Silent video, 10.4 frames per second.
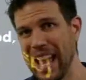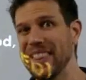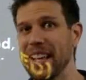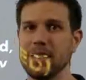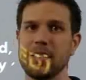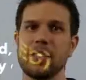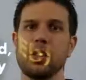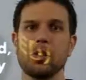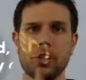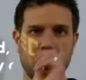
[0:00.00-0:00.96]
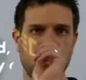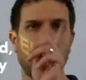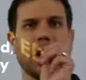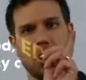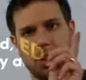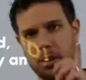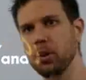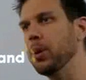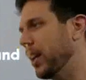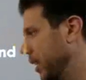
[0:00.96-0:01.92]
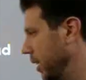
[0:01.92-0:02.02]
That's still just one
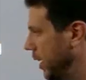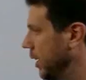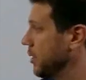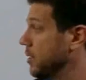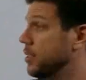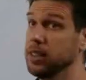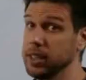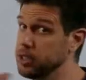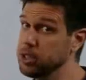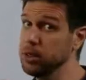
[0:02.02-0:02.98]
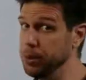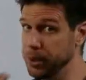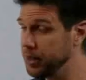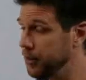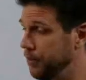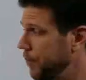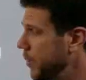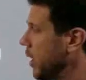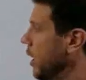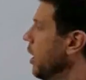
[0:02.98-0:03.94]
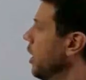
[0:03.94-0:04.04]
earthquake, and it's still excluded.
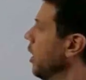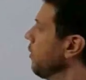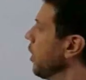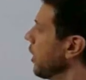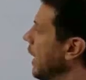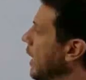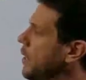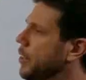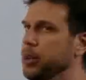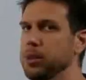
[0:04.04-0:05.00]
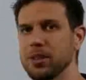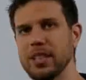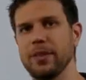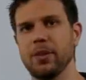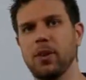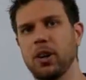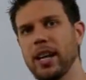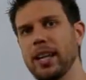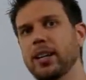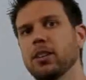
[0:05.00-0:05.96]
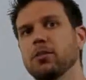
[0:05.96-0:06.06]
Volcanoes, if a
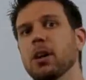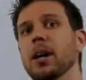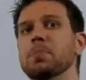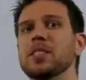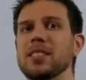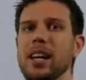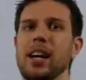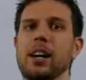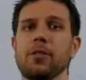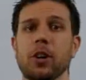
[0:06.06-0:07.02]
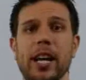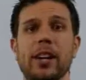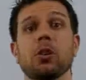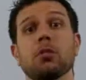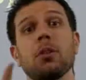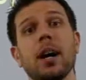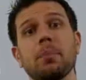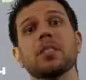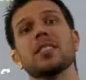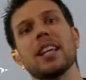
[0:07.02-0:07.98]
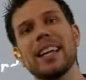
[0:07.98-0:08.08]
volcano erupts
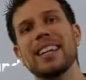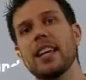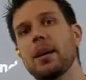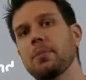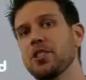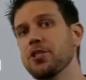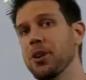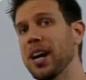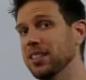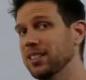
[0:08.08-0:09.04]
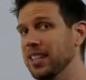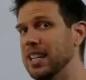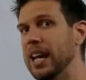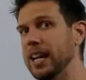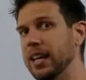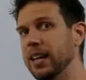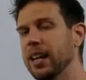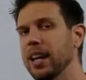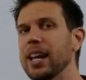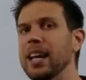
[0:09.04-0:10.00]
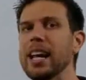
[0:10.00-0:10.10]
and it damages your house today,
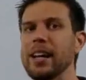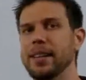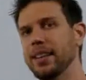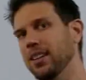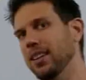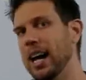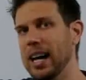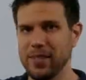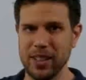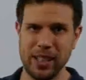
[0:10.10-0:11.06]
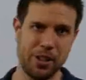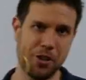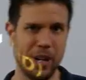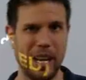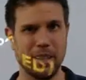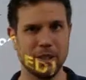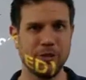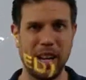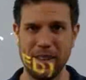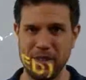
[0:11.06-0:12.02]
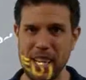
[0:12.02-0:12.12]
and then the lava hits your house
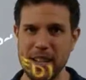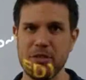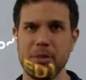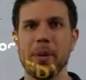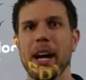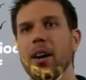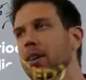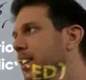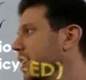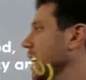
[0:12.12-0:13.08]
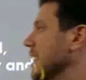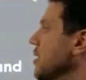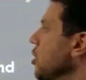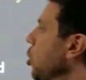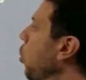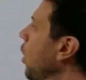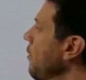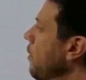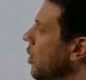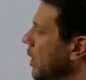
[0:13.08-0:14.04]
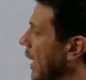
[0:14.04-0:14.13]
5 days from now, that's still one
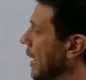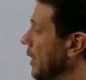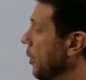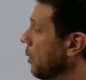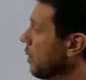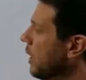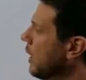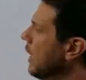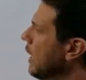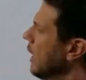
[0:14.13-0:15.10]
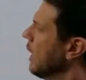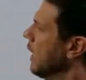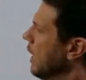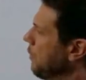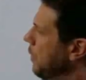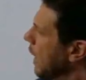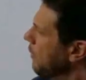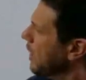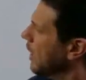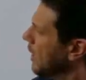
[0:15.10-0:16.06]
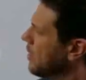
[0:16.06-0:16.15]
volcano. If you haven't
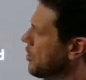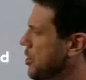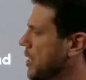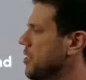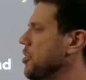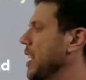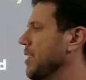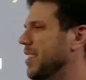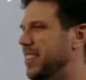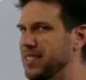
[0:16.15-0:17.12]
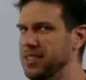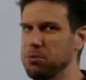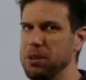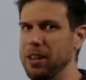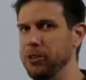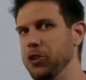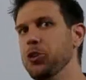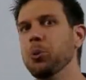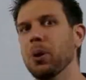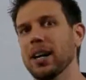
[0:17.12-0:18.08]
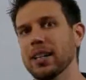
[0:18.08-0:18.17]
got the gist yet that this is rather
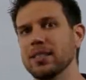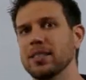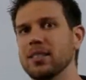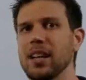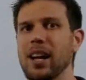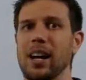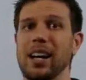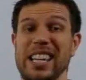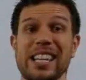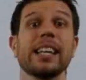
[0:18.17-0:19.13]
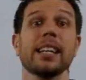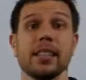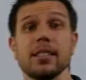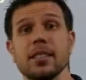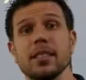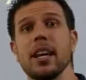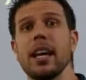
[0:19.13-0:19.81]
nuanced, it is.